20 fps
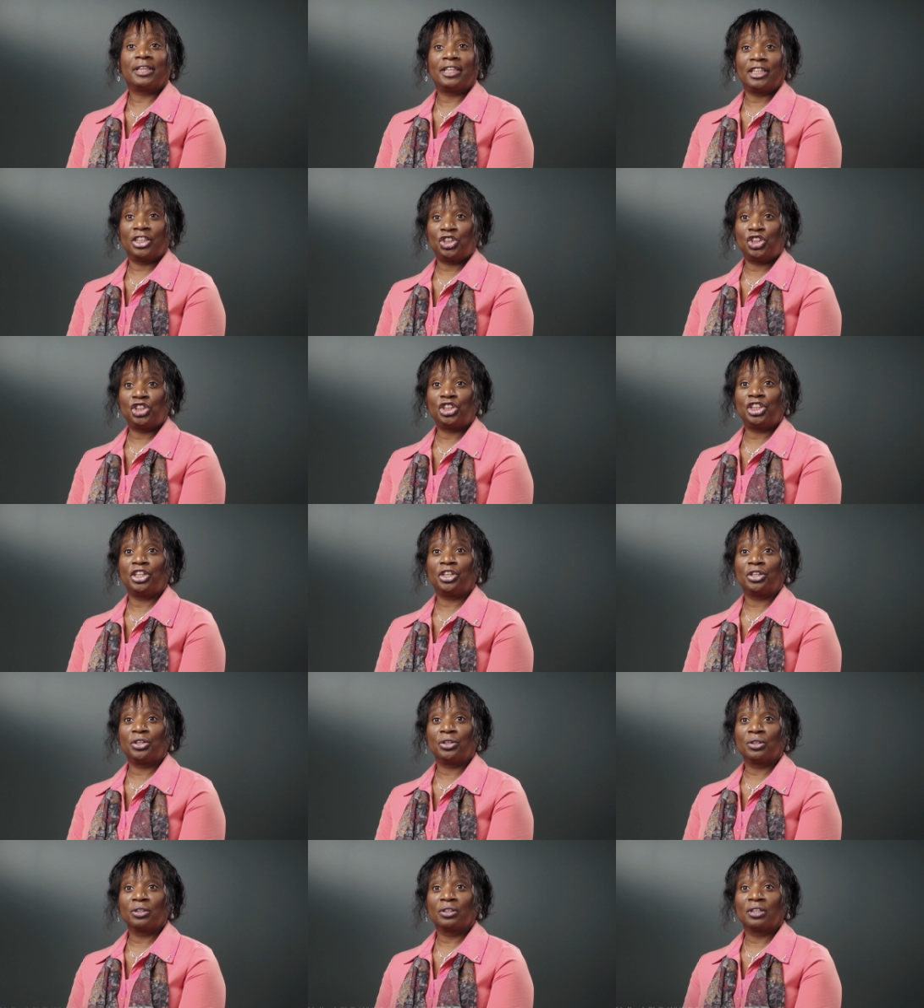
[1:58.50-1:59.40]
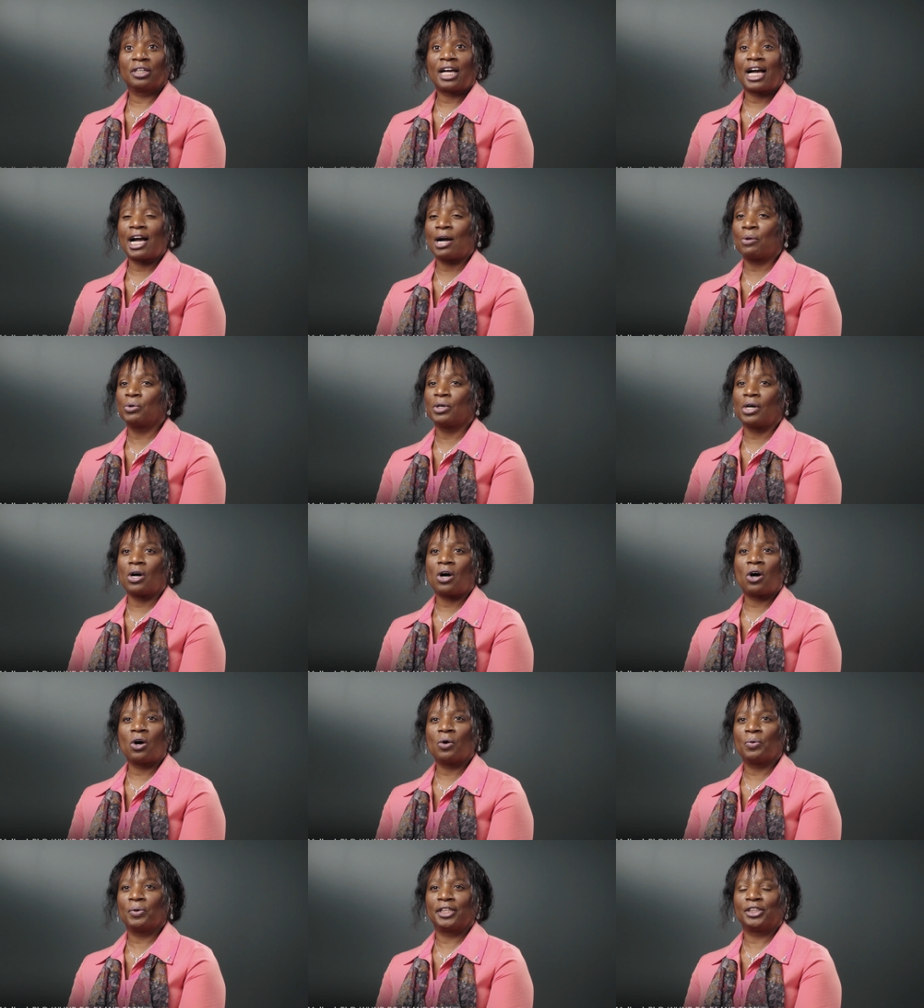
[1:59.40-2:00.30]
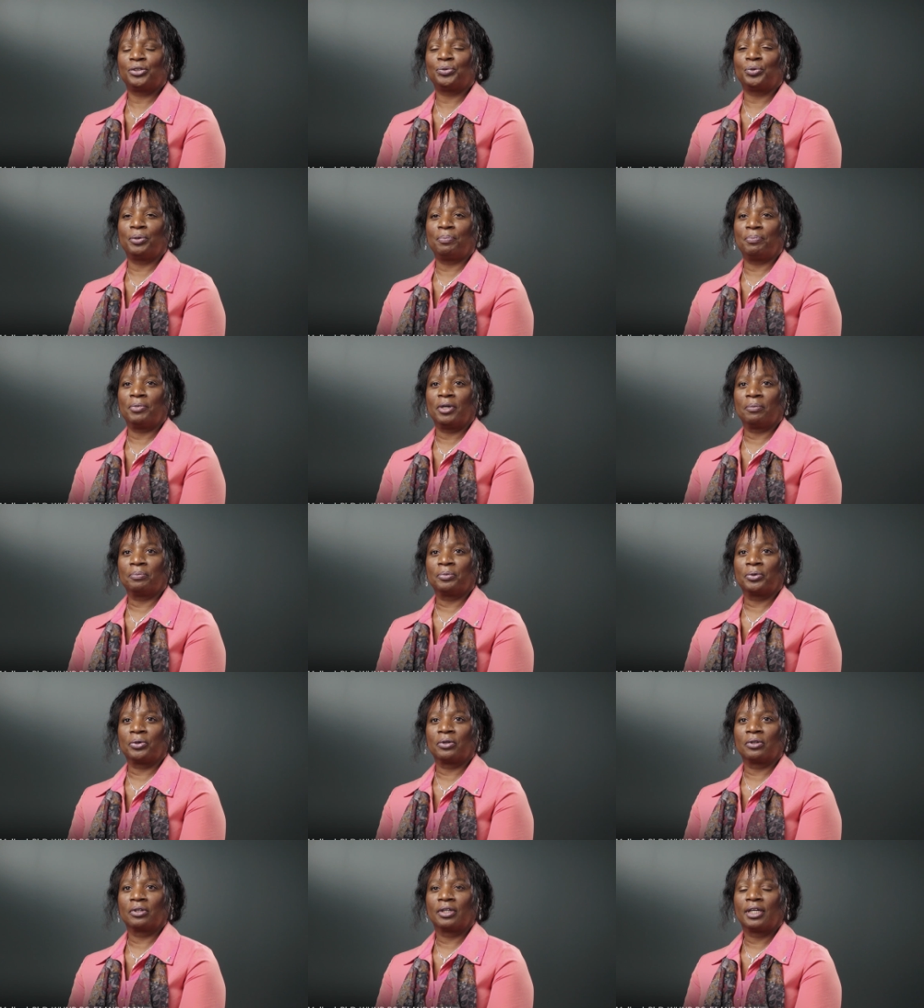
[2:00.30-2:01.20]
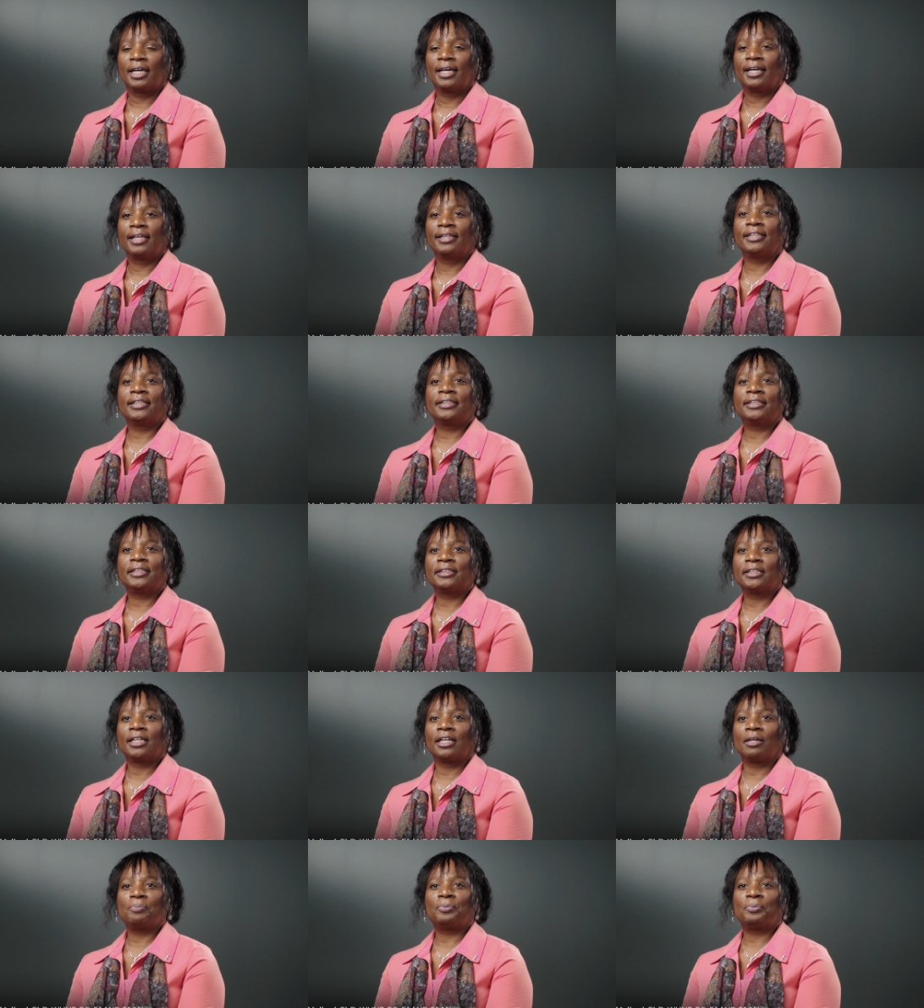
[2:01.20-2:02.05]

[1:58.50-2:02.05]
But This year, I will always remember. This is an